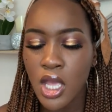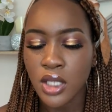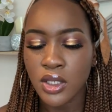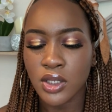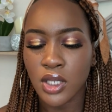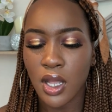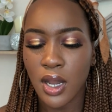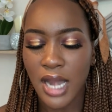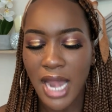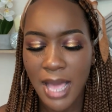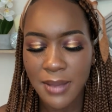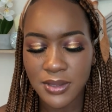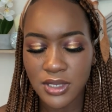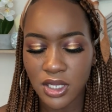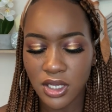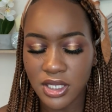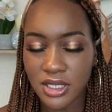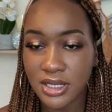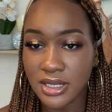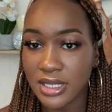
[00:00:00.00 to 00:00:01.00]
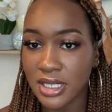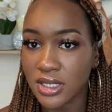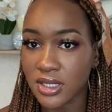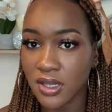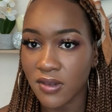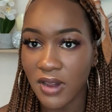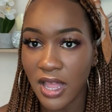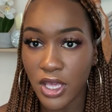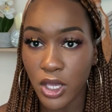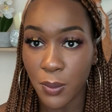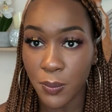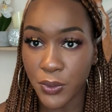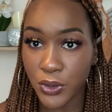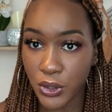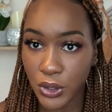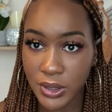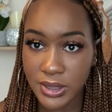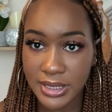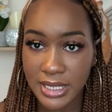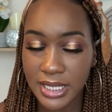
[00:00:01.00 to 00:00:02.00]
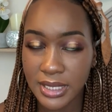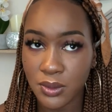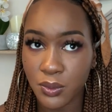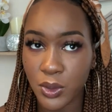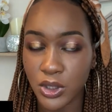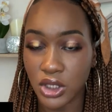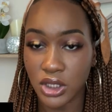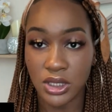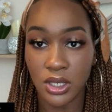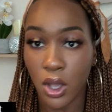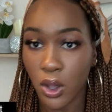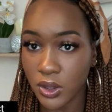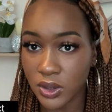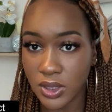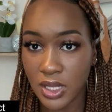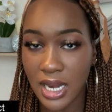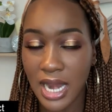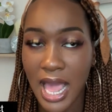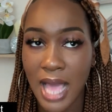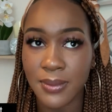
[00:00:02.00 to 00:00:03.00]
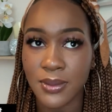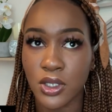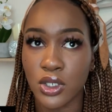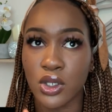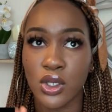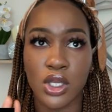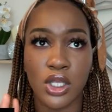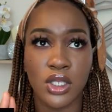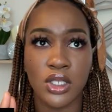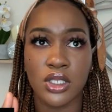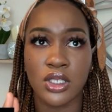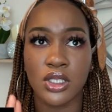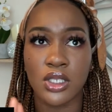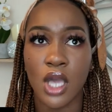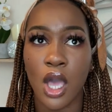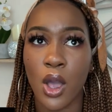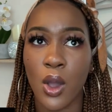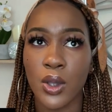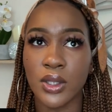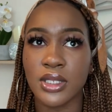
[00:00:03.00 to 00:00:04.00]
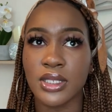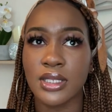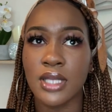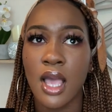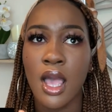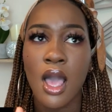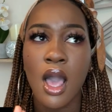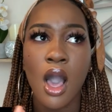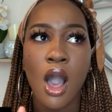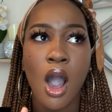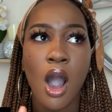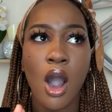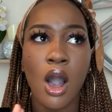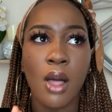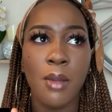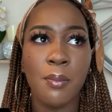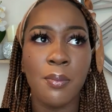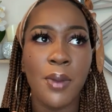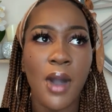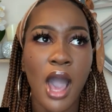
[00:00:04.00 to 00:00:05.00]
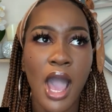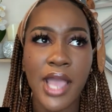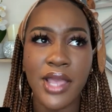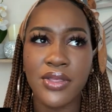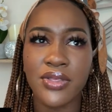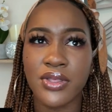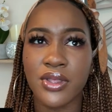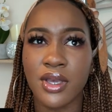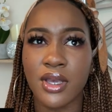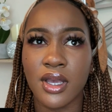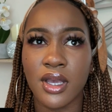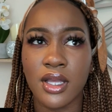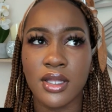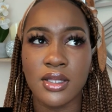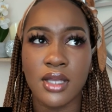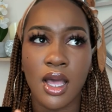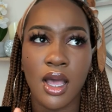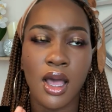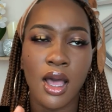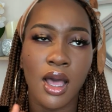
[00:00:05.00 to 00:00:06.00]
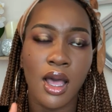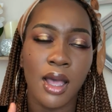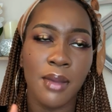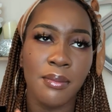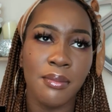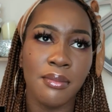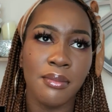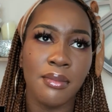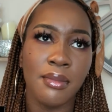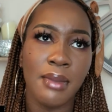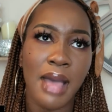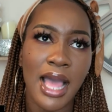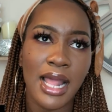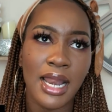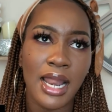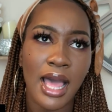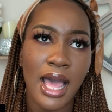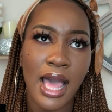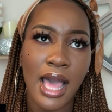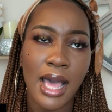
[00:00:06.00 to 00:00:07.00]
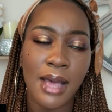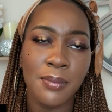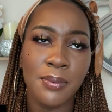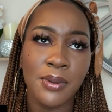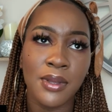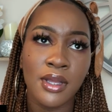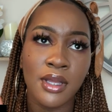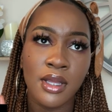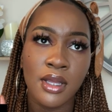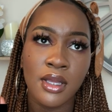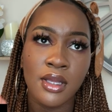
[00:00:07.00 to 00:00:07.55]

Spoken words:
So labs can consist of like computing, which is also labs. So you can code on Python, MATLAB.